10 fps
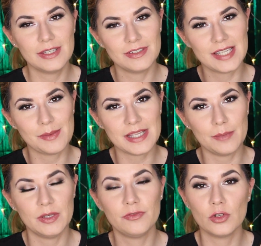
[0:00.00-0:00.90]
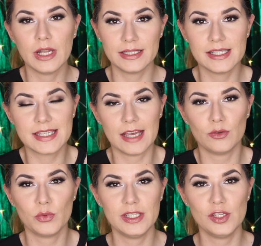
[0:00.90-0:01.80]
Give a thumbs up if you like this kind
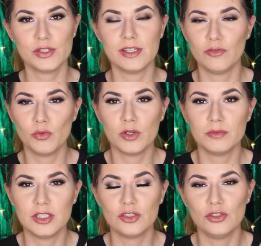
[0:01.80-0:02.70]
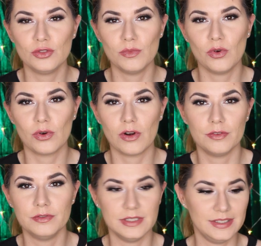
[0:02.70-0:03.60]
of videos, if you want me to do more
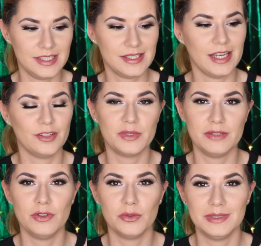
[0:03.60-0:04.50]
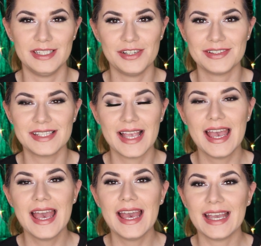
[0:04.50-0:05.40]
of these kind of review videos.
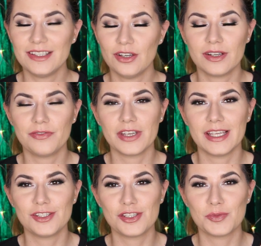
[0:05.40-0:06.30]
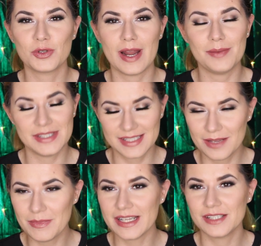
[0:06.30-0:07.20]
Don't forget to subscribe and see
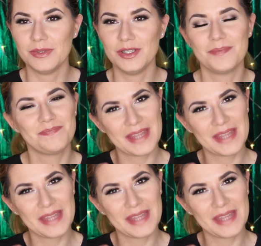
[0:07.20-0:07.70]
you in my next video.